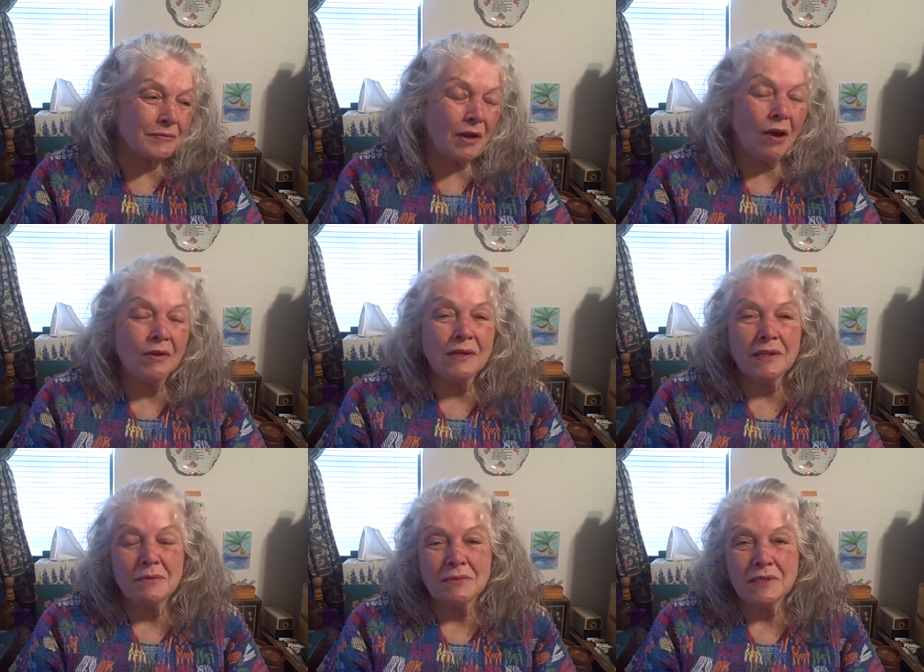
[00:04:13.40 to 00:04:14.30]
calling
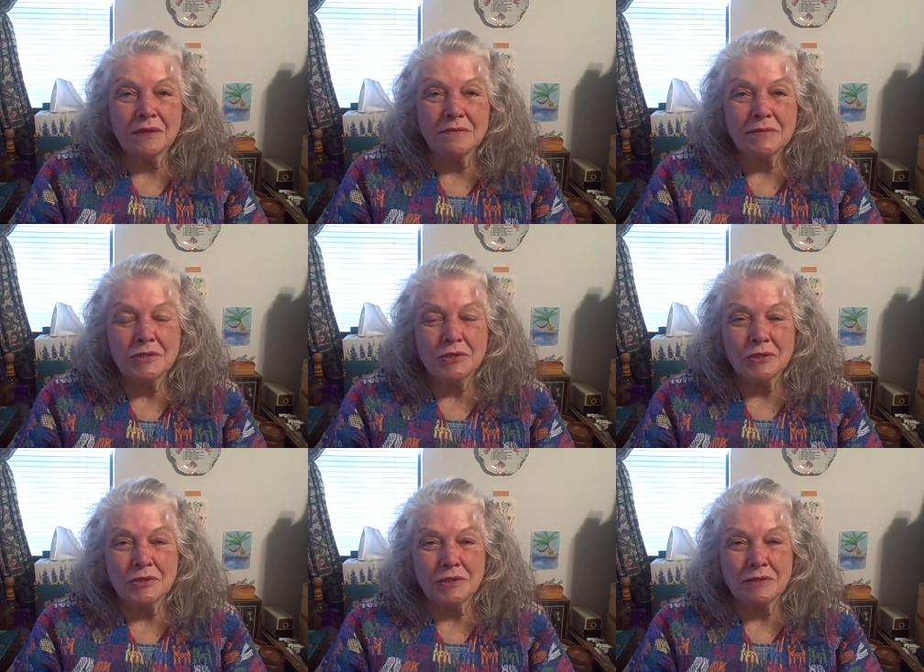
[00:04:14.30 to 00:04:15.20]
themselves
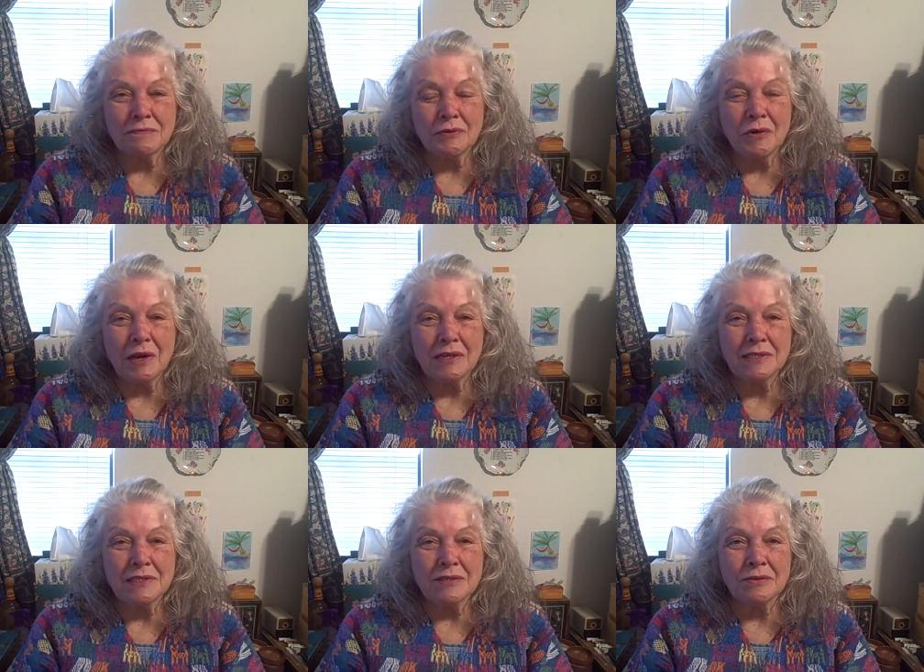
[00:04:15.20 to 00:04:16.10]
churches of
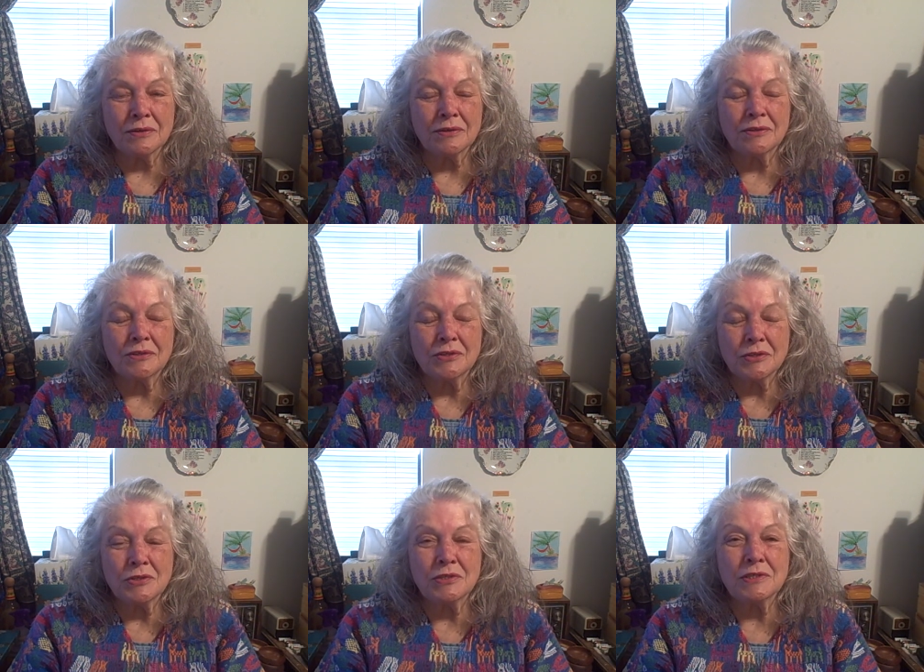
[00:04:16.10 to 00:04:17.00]
Christ or
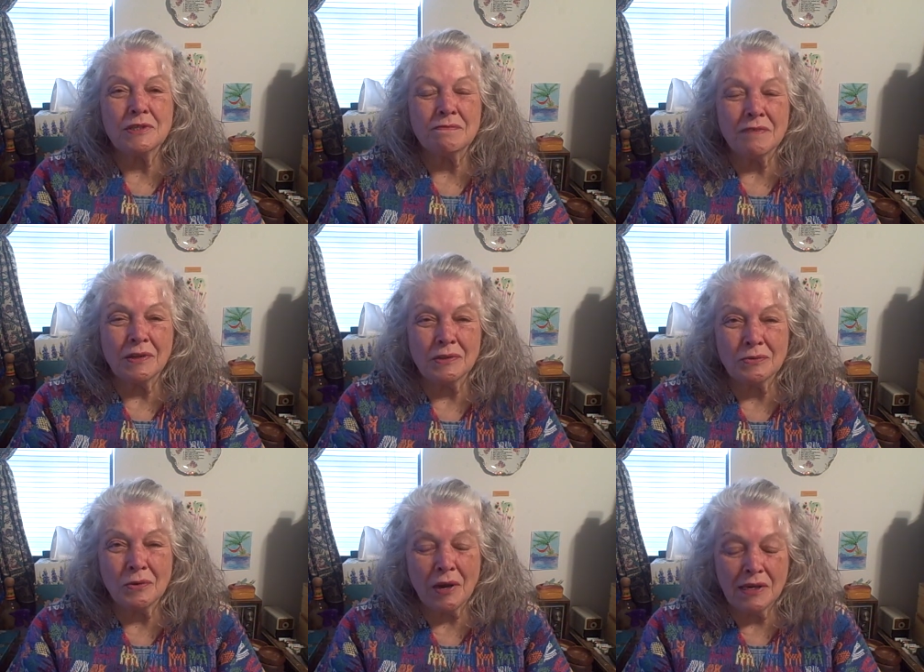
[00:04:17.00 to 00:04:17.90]
churches that follow
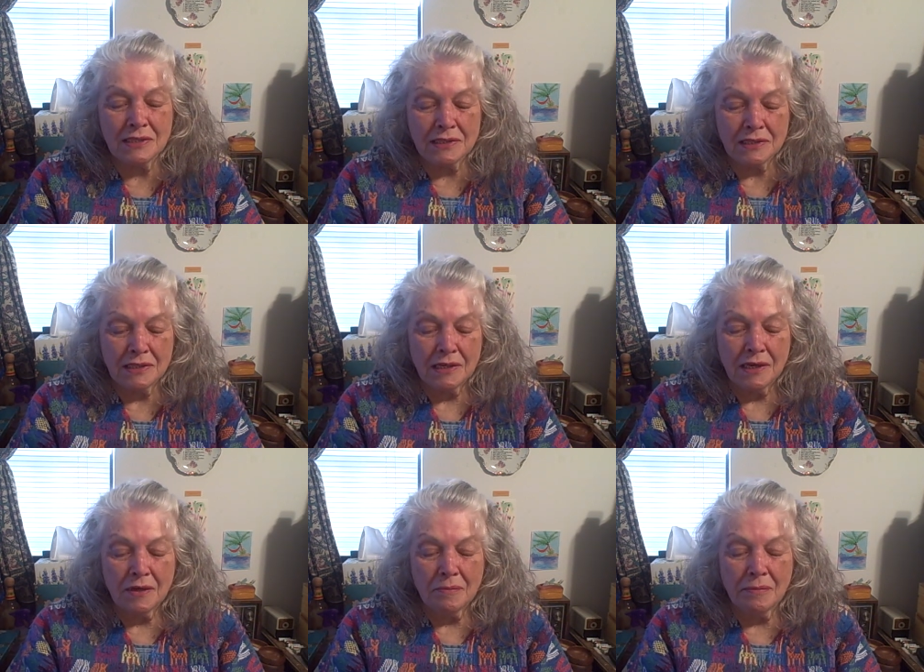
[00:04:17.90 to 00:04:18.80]
Christ
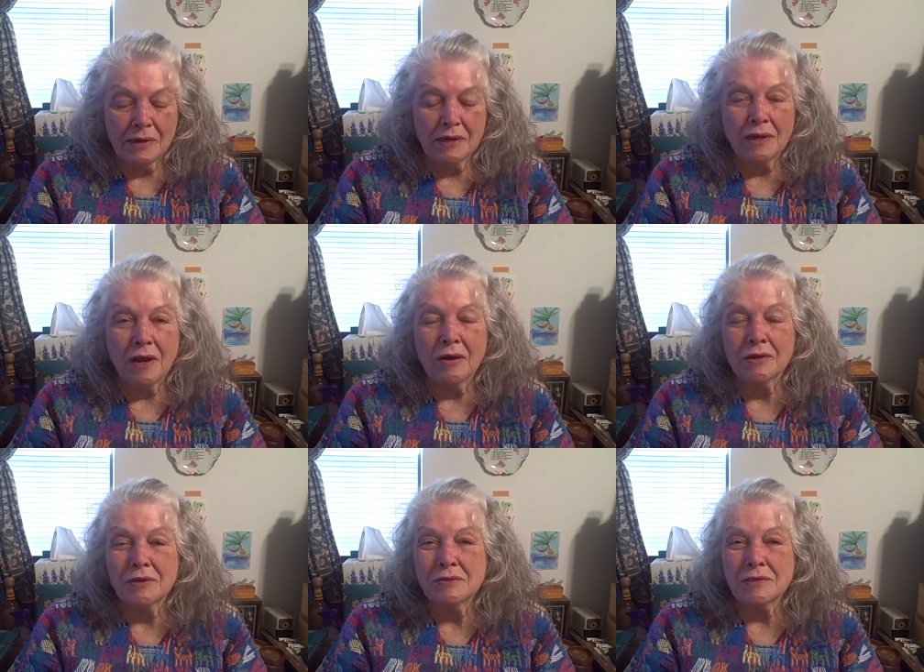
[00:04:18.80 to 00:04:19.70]
but are
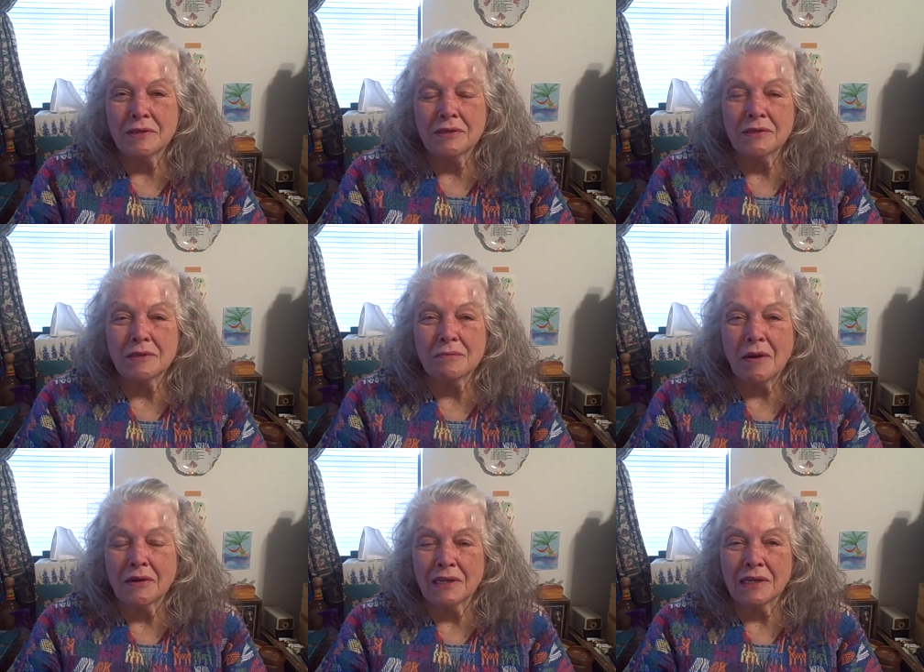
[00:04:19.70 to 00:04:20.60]
using
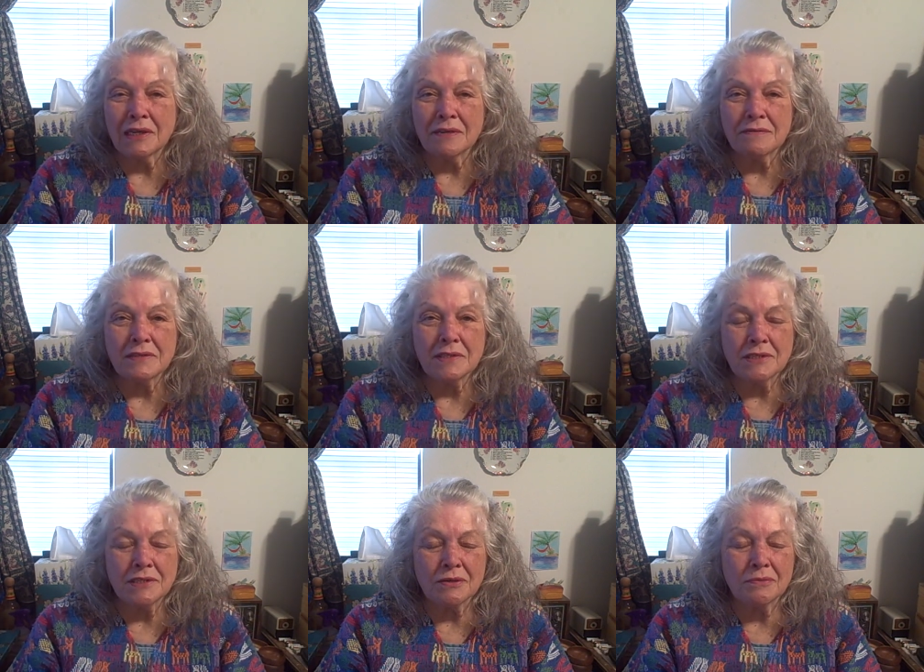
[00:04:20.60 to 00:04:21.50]
demonic gifts.
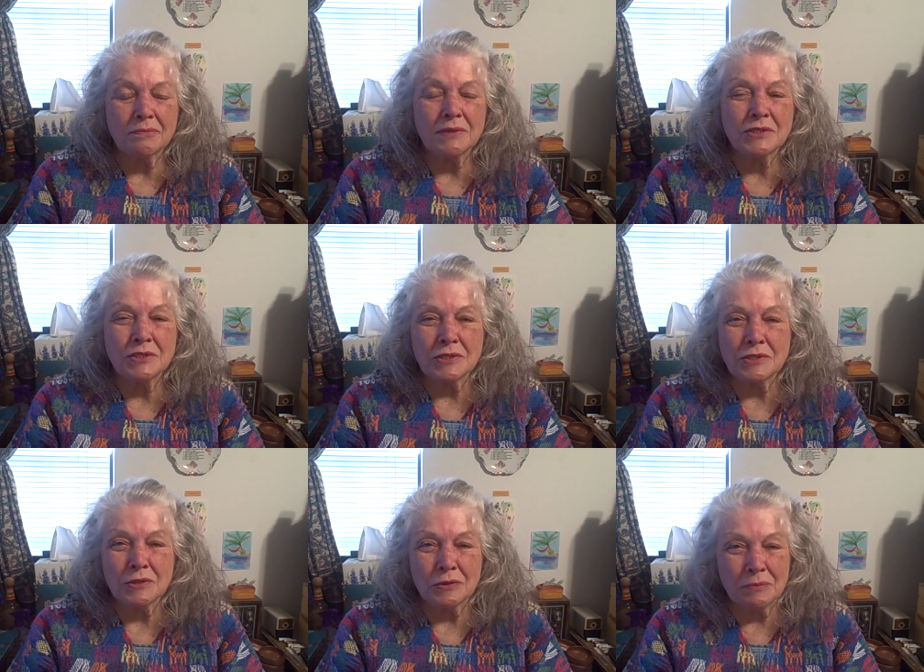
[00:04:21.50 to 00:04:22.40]
So much
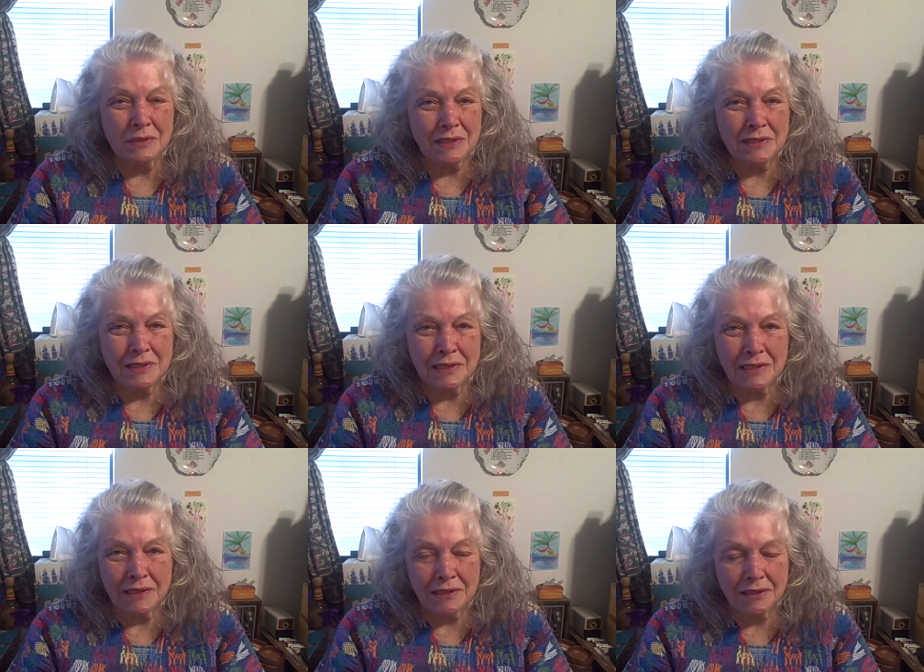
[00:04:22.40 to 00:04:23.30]
discernment is
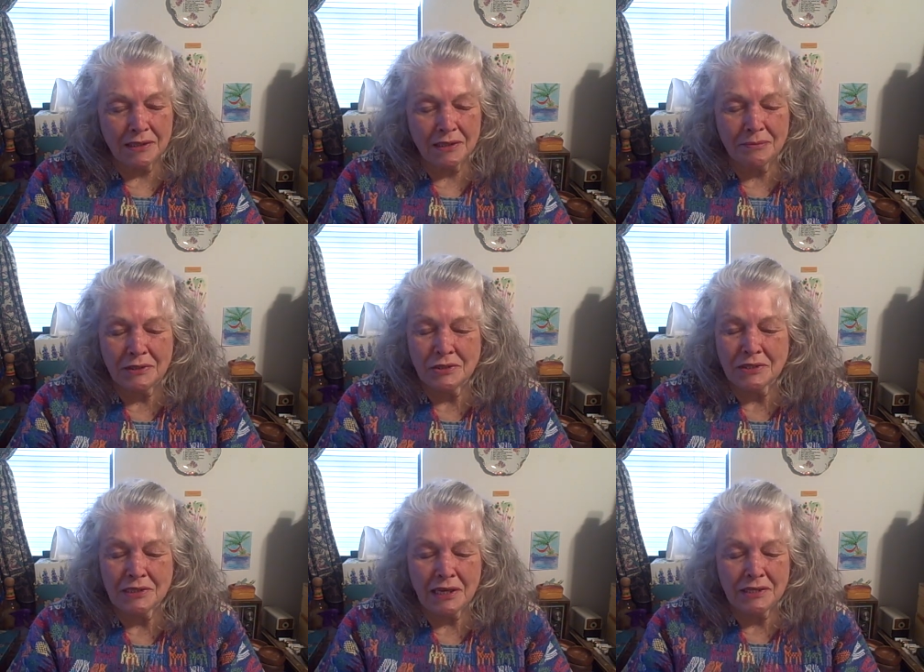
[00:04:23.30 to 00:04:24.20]
needed. Let me
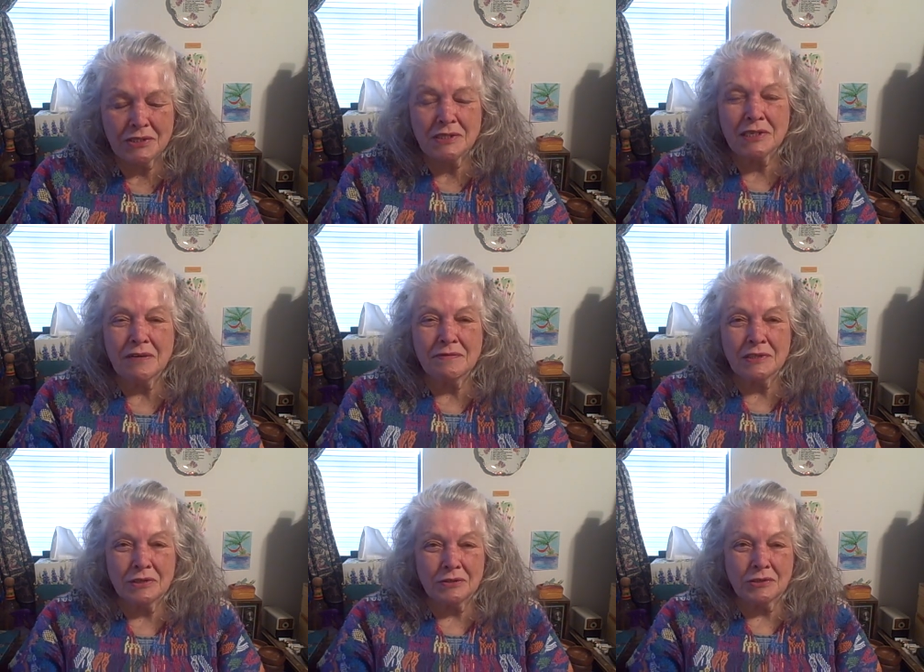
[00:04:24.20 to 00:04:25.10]
just, I just have to
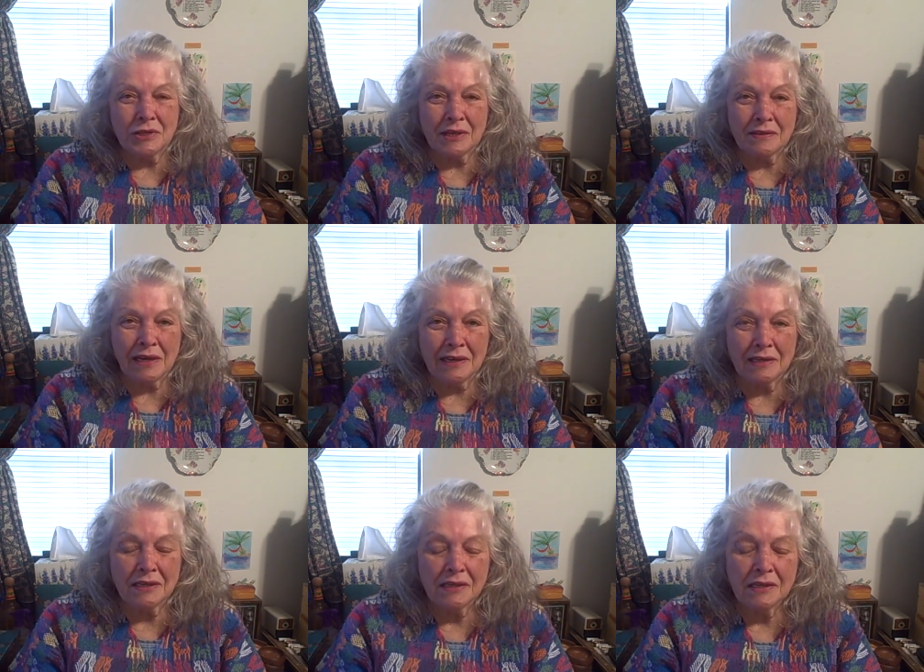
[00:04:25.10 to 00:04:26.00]
interject that.